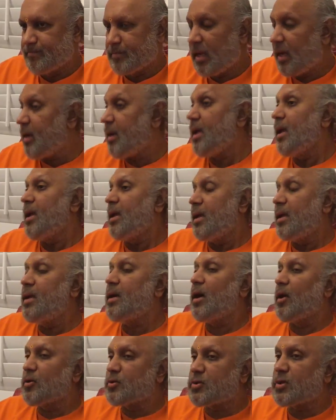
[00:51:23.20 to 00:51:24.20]
And he
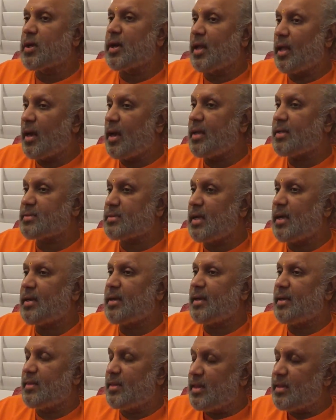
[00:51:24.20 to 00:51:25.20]
also realized
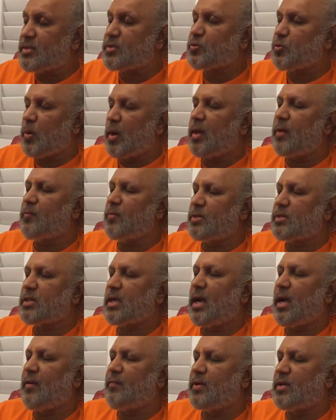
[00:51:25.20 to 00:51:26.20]
that this one which
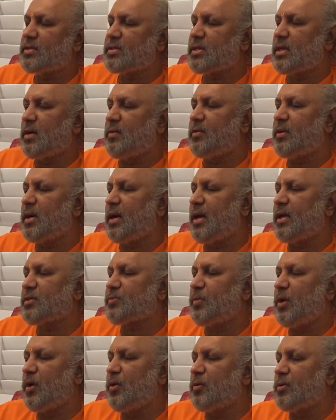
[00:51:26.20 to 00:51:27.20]
I have discovered
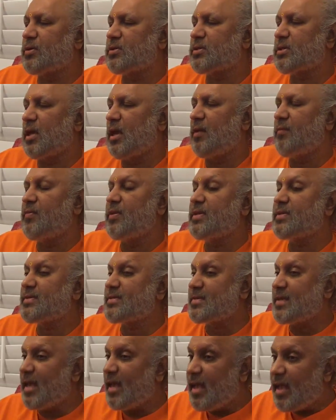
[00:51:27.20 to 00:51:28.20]
as my own self is
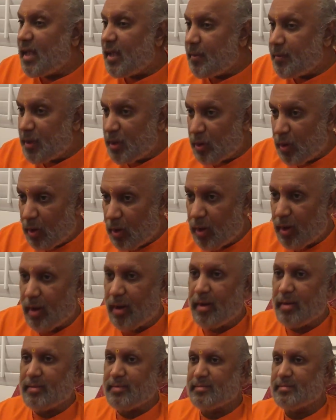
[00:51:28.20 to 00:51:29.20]
same in
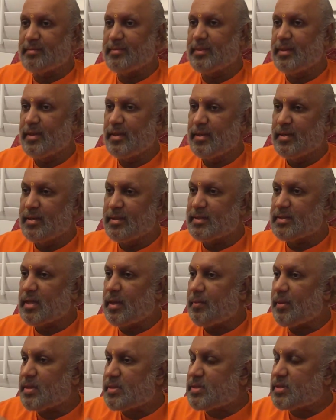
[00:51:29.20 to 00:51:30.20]
all.
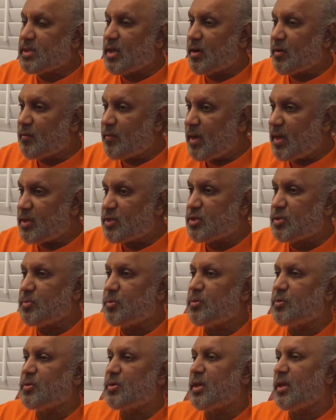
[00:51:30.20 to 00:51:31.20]
Samas sarveshu
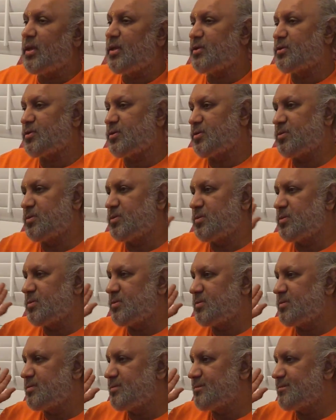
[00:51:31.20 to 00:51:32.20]
bhuteshu.
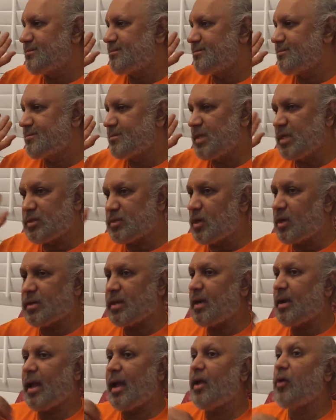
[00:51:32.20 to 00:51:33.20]
It's not
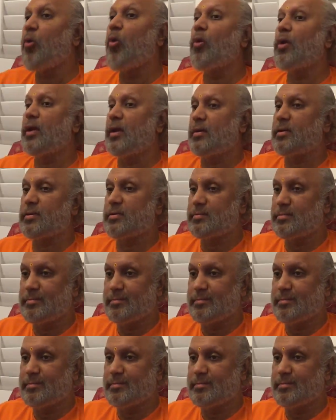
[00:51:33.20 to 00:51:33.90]
that I own it.